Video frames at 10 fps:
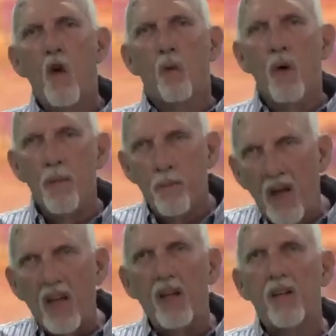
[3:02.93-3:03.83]

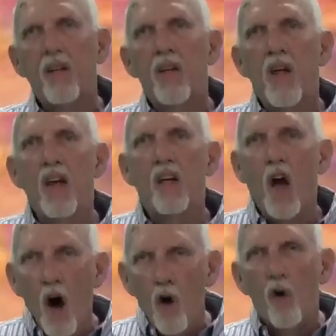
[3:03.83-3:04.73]
Repent. And
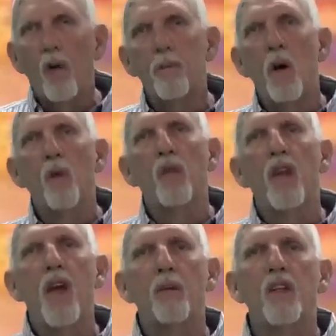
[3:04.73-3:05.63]
call upon the
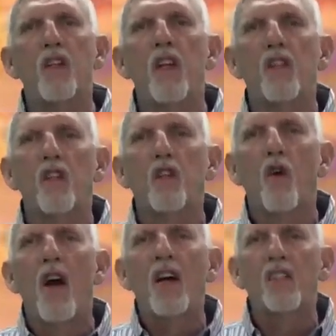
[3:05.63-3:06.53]
name of Jesus
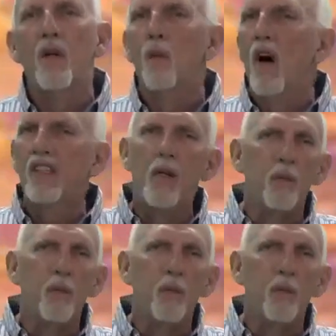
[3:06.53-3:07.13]
Christ and watch him